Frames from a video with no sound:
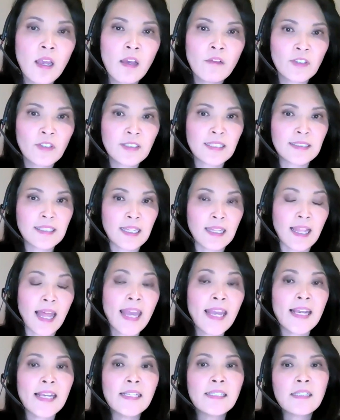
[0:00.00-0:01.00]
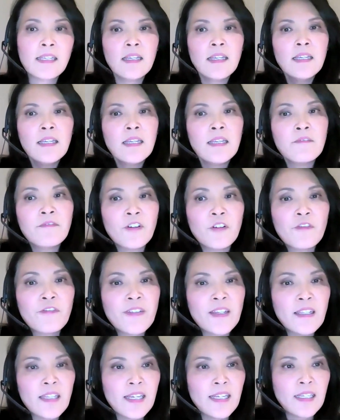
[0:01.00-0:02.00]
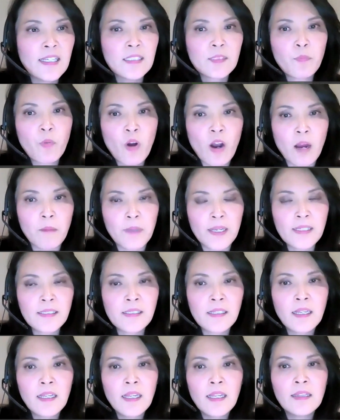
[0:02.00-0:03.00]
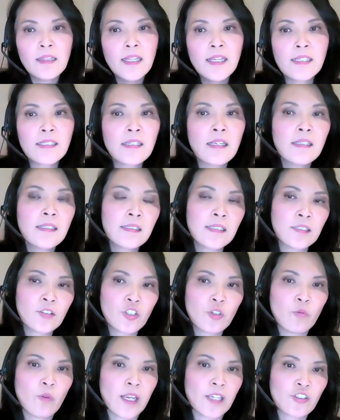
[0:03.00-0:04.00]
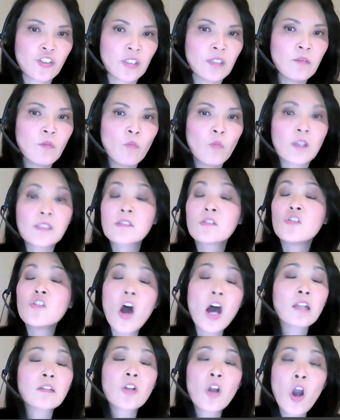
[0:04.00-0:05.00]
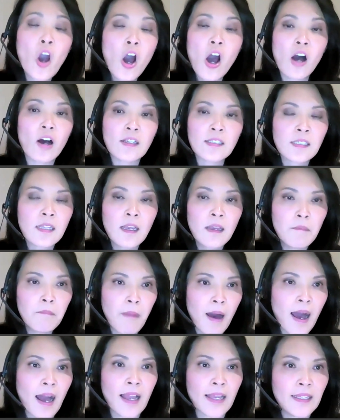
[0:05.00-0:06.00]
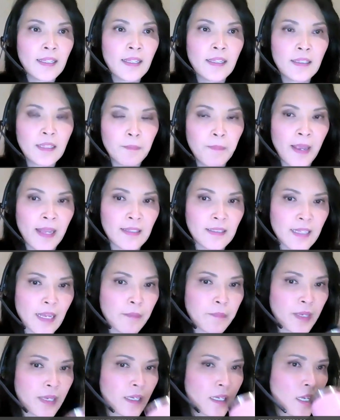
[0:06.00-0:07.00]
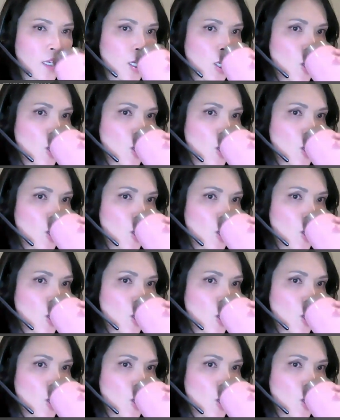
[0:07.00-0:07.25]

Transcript: for the delays in fulfilling its promise, this situation was not caused by the pandemic.